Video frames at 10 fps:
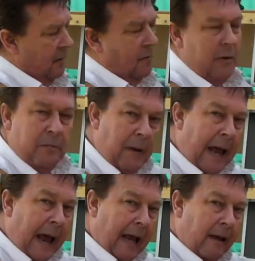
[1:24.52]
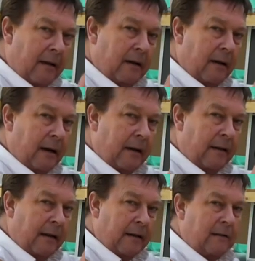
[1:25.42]
with black like
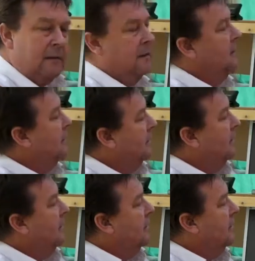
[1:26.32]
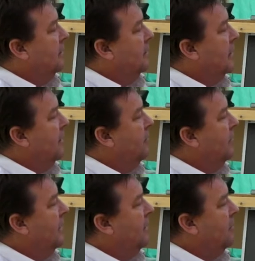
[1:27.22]
this, you get a
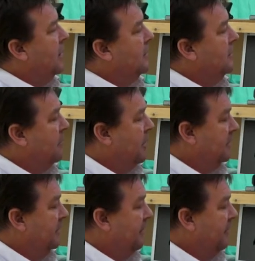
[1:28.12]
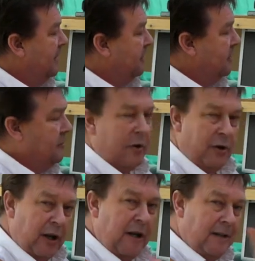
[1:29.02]
really quite impressive image,
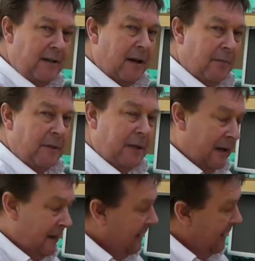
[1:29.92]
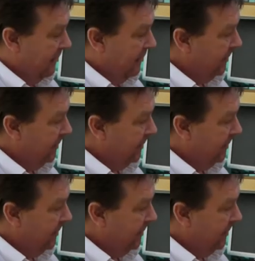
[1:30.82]
which is upside down.